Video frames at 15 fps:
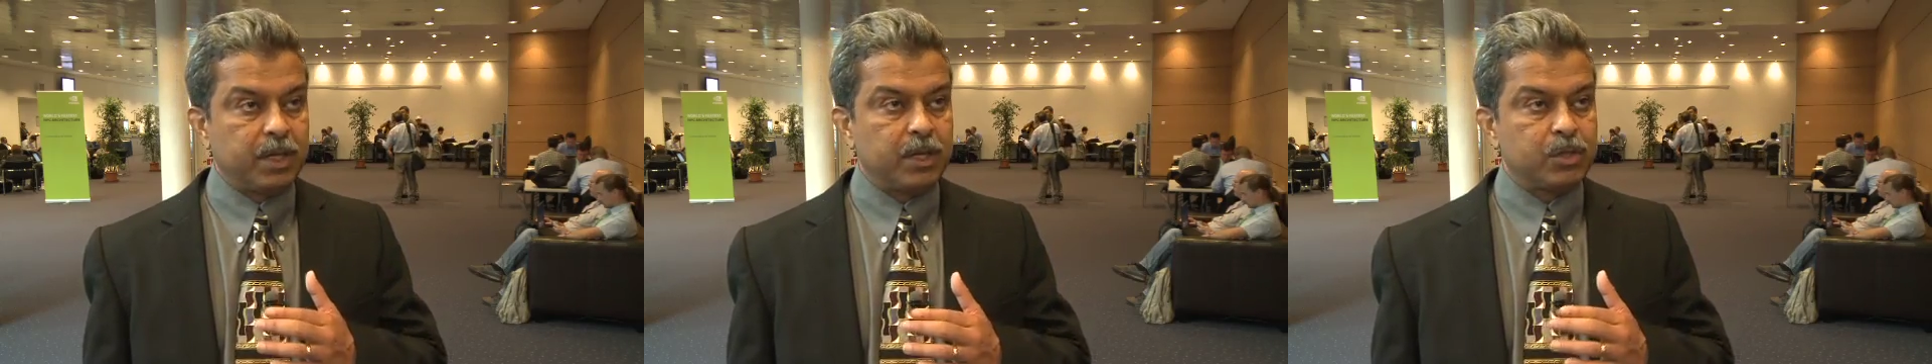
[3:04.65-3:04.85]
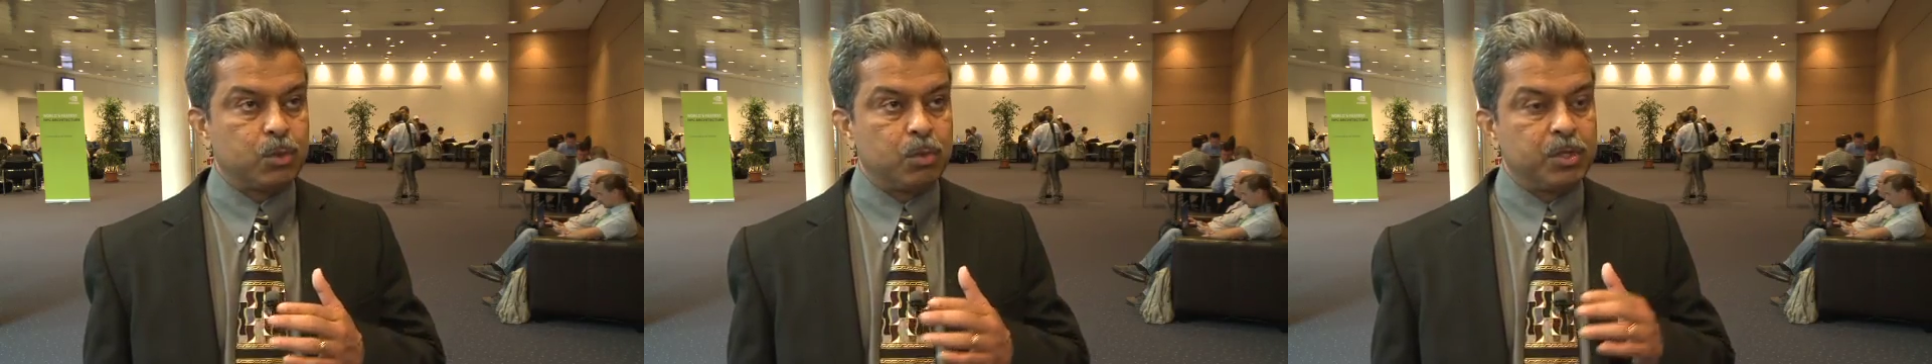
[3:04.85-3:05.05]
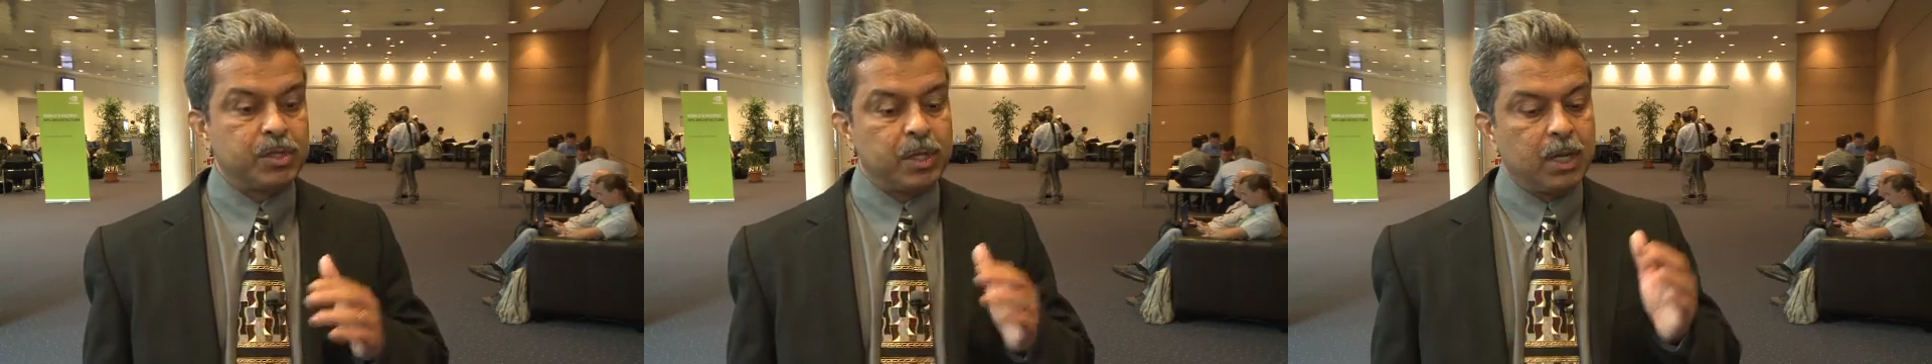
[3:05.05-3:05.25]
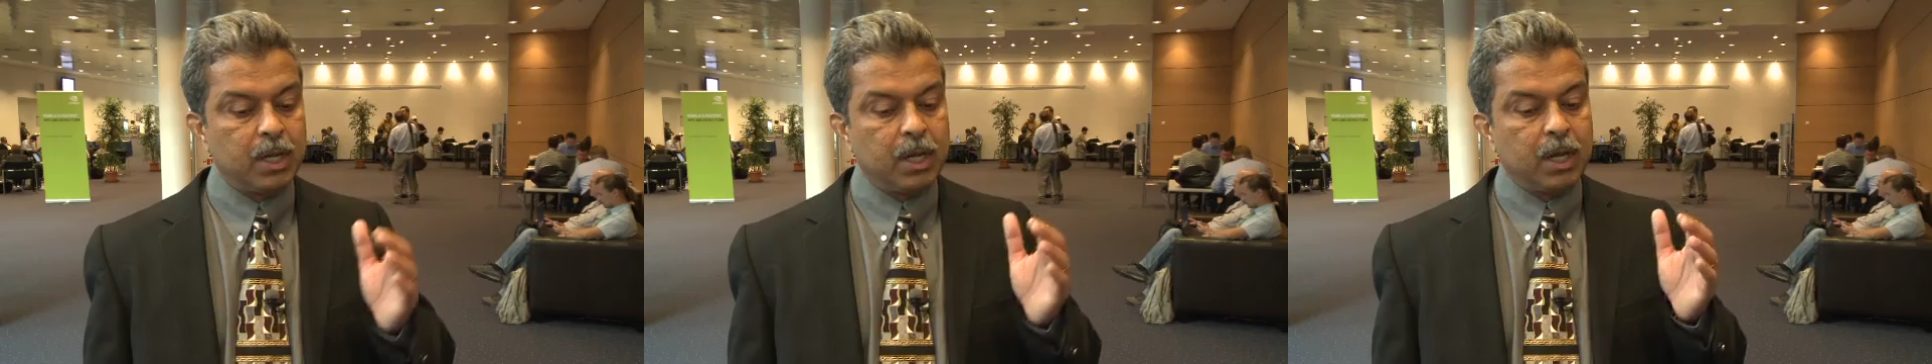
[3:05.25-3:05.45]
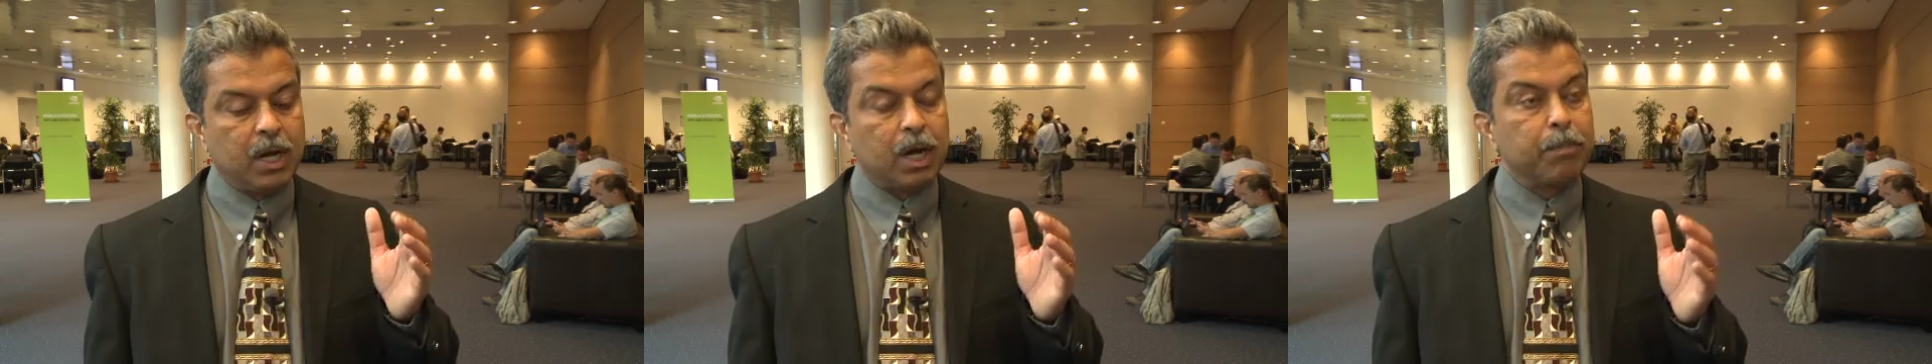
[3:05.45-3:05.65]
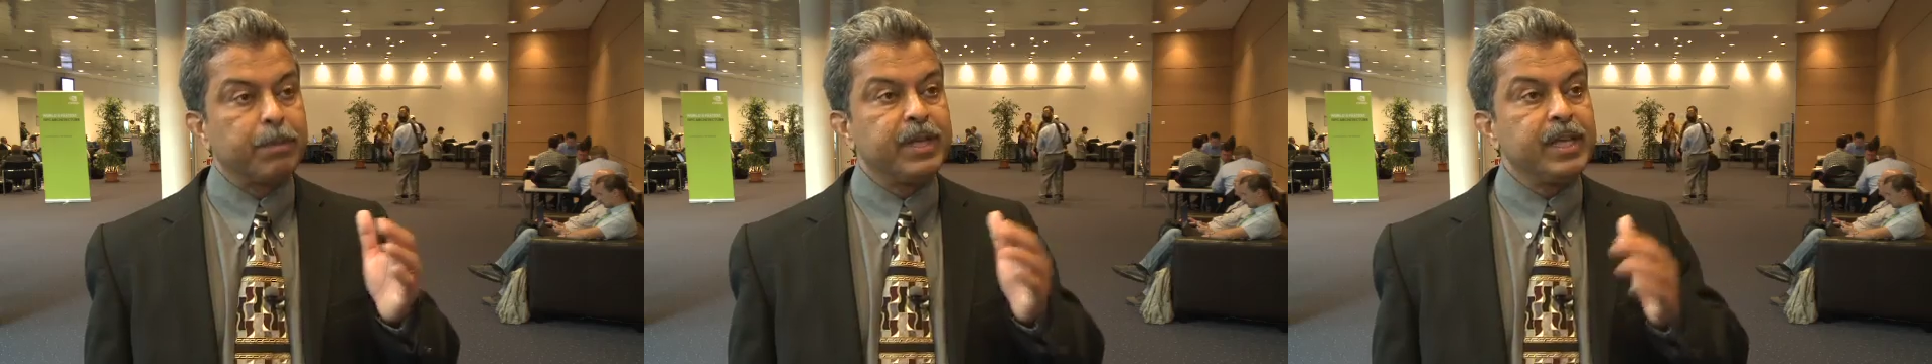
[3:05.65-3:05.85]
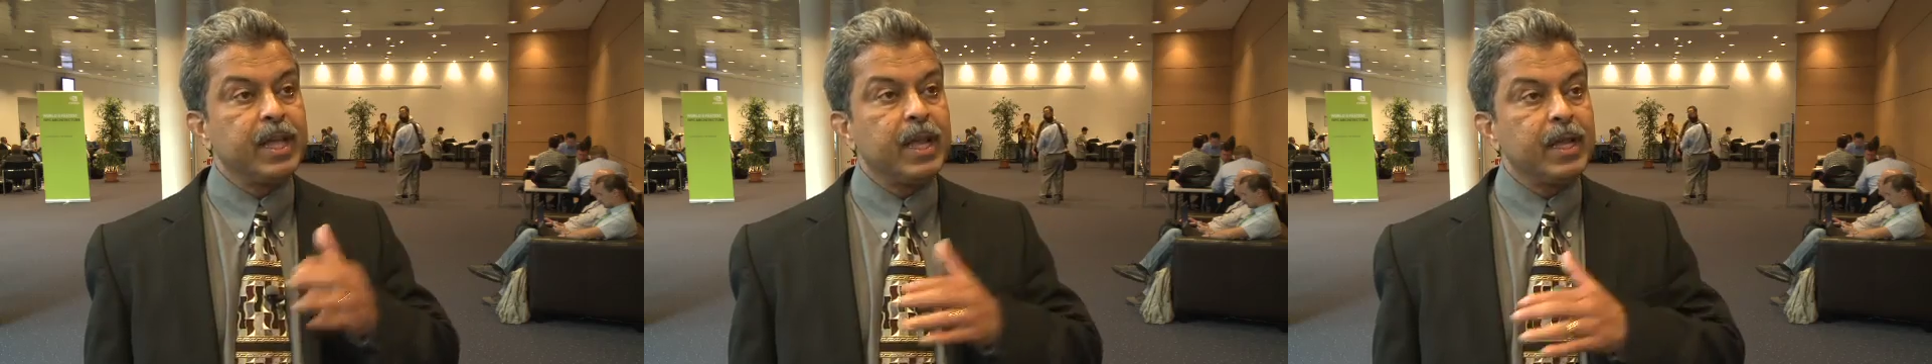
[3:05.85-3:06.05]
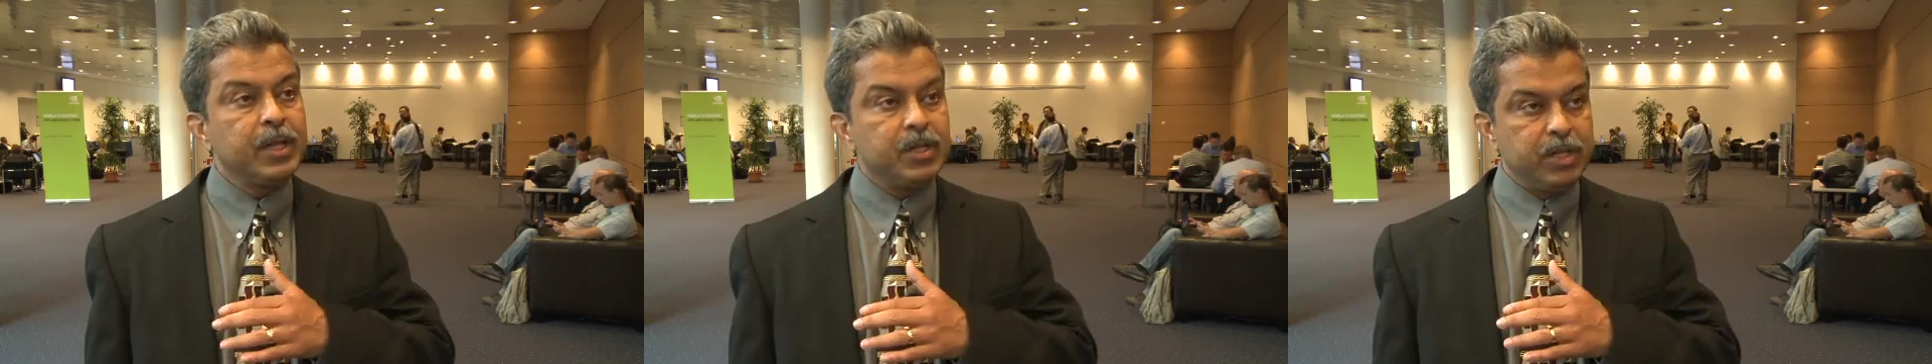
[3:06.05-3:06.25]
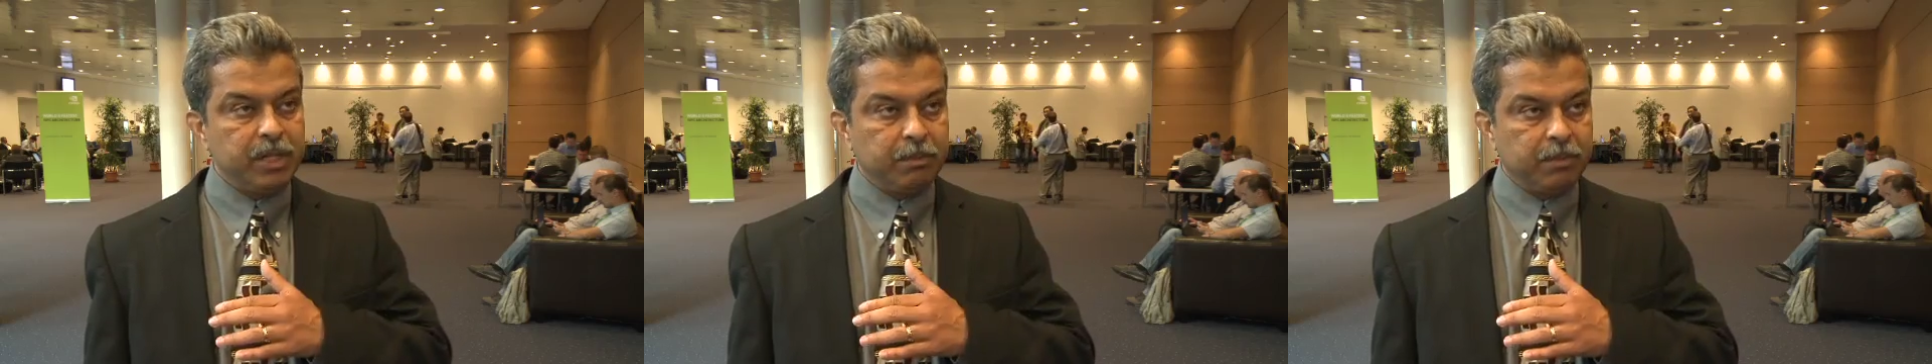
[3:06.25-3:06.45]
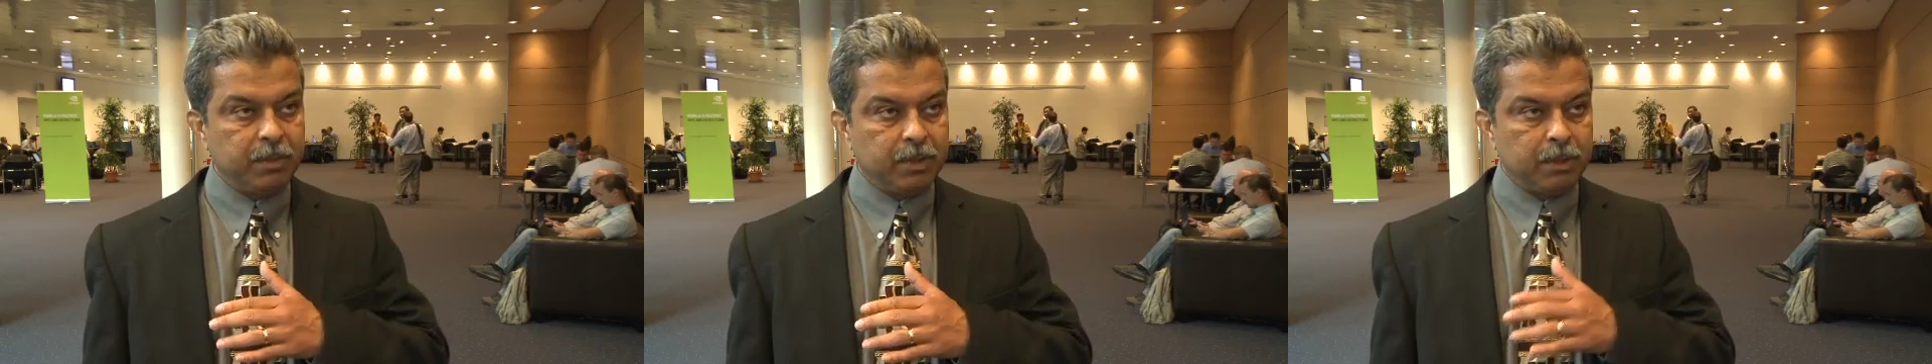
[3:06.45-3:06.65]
us was our PAE team,